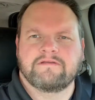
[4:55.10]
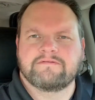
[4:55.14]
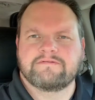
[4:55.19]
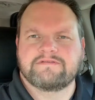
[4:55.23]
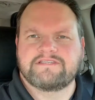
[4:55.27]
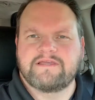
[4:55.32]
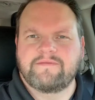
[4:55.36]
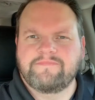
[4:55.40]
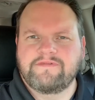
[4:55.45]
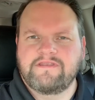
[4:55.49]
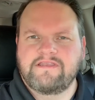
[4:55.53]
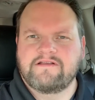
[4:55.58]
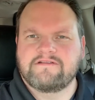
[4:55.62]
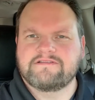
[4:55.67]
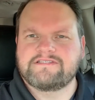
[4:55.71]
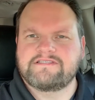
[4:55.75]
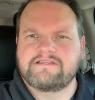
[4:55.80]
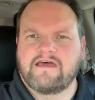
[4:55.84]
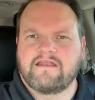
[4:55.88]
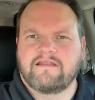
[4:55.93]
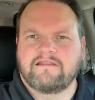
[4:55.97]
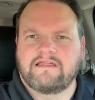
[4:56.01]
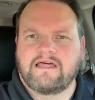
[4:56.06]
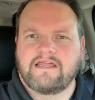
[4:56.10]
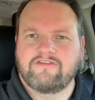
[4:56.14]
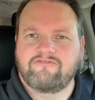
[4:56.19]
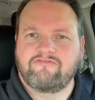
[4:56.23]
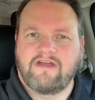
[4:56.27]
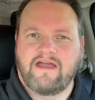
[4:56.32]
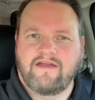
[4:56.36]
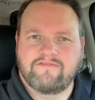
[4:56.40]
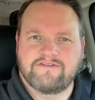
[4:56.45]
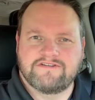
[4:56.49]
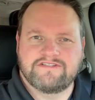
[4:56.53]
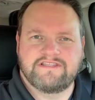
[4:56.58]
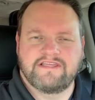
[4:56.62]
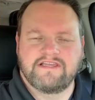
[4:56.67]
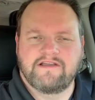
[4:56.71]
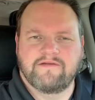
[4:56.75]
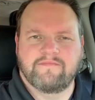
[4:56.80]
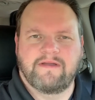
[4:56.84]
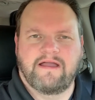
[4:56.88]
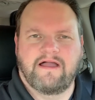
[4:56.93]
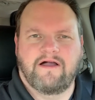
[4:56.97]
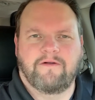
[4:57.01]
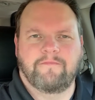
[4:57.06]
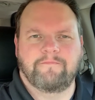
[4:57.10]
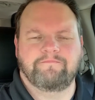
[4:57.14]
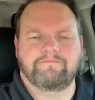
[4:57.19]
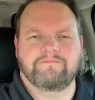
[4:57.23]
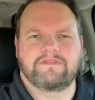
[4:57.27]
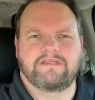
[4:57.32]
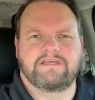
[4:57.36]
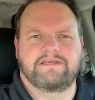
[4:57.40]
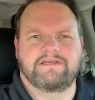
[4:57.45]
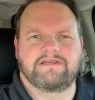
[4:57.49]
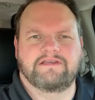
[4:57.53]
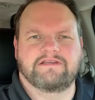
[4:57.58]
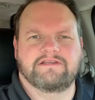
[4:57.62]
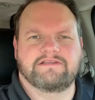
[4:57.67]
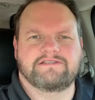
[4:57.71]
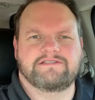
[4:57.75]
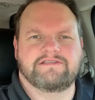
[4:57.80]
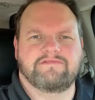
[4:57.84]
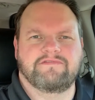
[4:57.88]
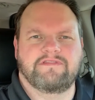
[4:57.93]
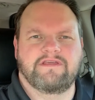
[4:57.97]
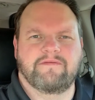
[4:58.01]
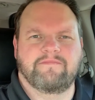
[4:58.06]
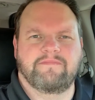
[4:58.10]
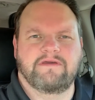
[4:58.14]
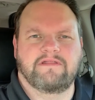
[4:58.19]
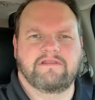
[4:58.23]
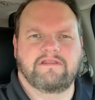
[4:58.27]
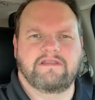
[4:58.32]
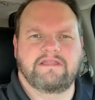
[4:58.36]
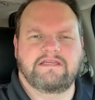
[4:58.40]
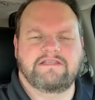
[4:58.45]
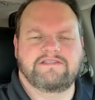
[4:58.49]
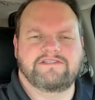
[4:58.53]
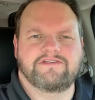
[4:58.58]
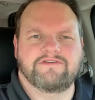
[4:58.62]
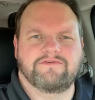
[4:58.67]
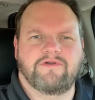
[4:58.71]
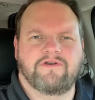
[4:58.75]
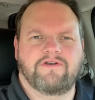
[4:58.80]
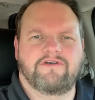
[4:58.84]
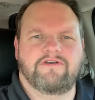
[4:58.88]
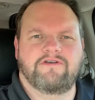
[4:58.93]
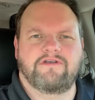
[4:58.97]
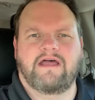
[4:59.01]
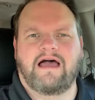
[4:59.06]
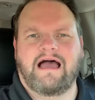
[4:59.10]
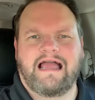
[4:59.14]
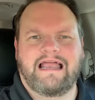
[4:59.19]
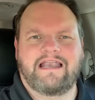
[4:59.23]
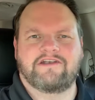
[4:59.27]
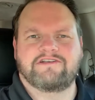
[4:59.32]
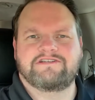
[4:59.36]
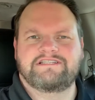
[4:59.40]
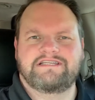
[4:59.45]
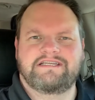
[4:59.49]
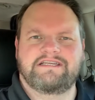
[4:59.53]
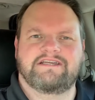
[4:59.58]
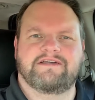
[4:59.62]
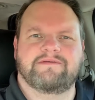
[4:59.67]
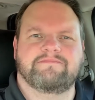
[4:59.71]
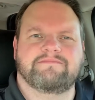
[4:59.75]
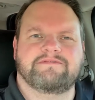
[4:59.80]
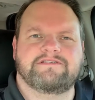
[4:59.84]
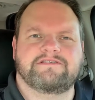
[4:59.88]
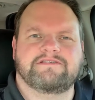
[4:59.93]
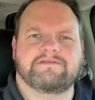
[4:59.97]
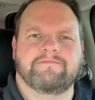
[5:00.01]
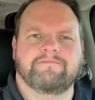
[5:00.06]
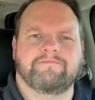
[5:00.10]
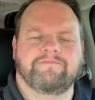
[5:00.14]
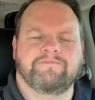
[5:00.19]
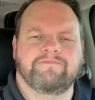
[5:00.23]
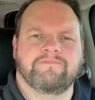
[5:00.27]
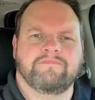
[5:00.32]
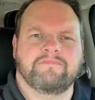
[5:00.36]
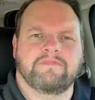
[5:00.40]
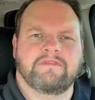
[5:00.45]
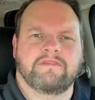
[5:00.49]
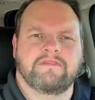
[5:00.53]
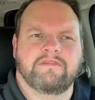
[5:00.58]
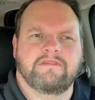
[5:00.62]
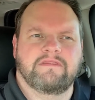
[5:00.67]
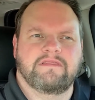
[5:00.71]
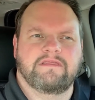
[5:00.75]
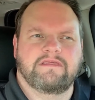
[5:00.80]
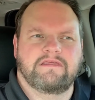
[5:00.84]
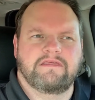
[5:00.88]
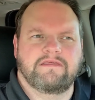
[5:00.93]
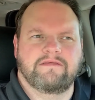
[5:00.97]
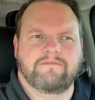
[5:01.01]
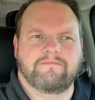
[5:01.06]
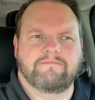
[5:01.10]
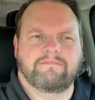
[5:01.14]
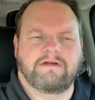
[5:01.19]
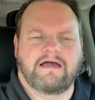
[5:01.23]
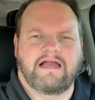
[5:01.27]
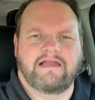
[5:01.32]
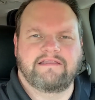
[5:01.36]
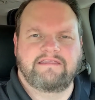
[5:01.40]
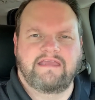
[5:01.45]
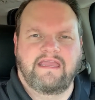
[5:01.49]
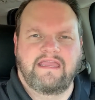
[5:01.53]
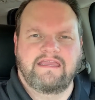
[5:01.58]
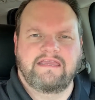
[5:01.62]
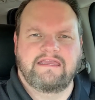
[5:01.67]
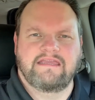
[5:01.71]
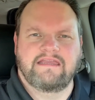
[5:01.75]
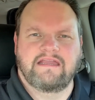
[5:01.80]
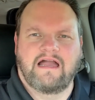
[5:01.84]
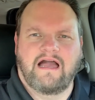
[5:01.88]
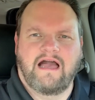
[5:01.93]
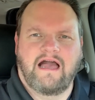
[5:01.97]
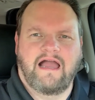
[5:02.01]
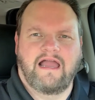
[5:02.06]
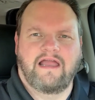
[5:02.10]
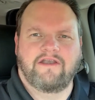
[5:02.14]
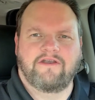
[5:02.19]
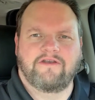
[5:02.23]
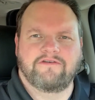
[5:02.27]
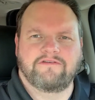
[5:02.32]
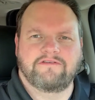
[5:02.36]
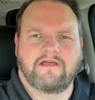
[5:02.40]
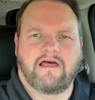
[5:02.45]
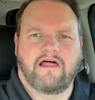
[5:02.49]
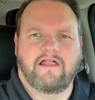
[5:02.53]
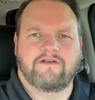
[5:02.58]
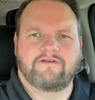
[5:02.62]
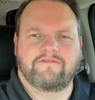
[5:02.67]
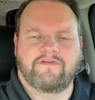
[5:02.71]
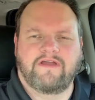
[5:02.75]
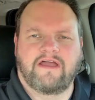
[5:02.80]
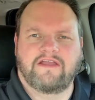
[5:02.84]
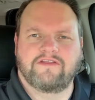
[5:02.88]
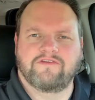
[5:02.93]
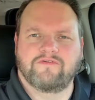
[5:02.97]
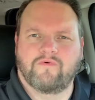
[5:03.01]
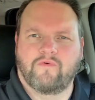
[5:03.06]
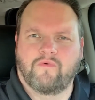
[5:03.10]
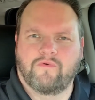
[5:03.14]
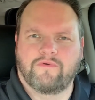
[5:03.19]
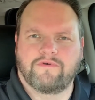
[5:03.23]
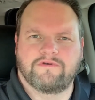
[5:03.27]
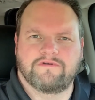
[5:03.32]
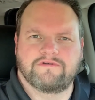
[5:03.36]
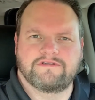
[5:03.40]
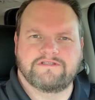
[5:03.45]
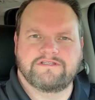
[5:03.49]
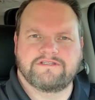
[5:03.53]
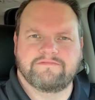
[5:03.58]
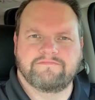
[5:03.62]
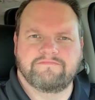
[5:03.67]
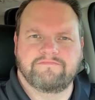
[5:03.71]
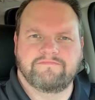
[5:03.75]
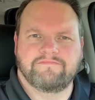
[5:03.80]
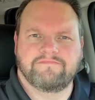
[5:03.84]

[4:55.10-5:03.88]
Something else not a lot of drivers think about is the ability to earn higher tips by taking higher dollar value orders.